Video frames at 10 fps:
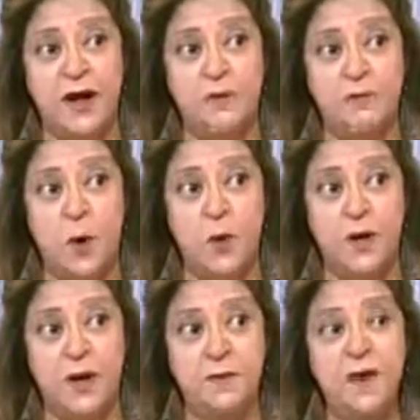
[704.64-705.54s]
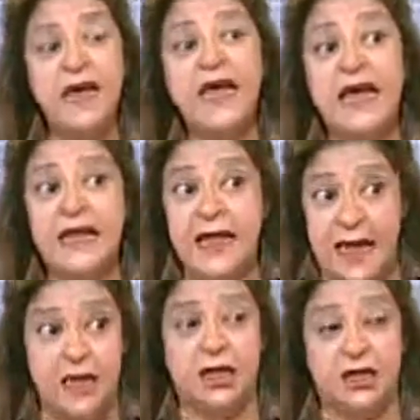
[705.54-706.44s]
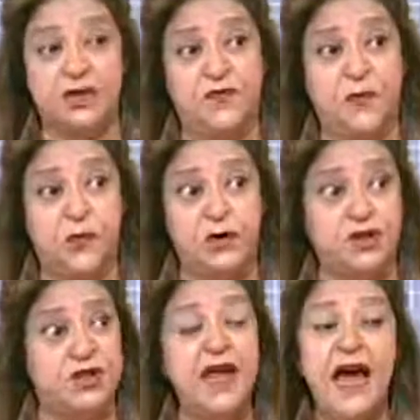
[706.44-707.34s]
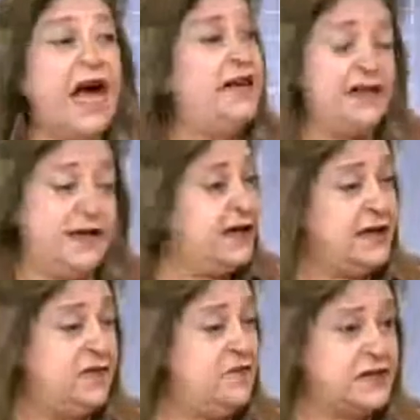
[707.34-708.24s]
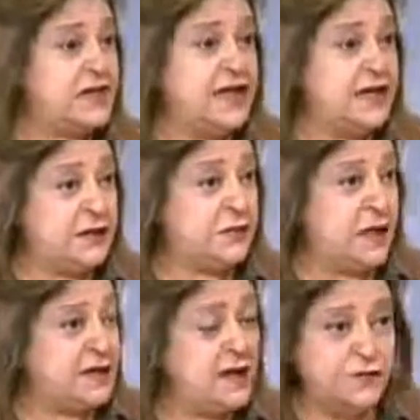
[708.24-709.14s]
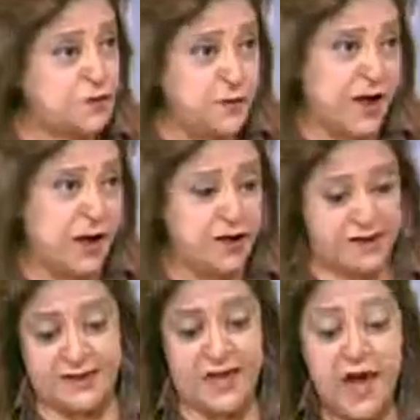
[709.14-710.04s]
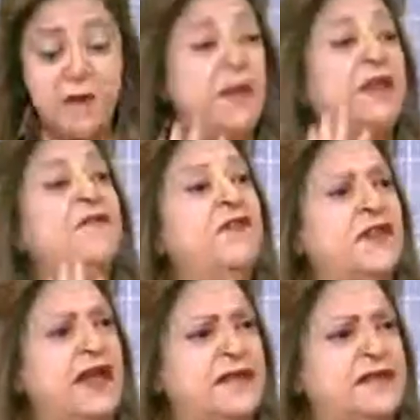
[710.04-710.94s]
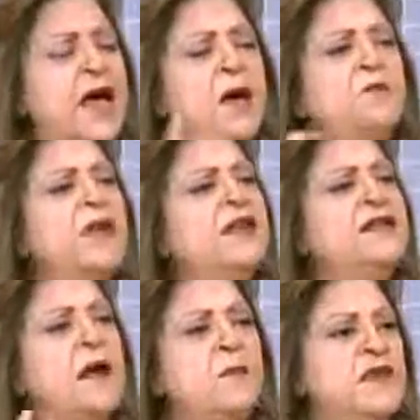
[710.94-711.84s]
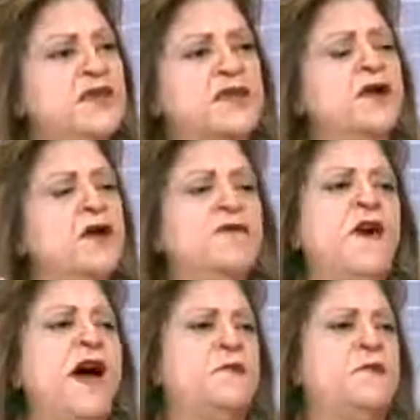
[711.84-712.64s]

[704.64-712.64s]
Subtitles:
Adib's program in the English version. I didn't investigate it myself, to be honest. But nevertheless, please, Mr.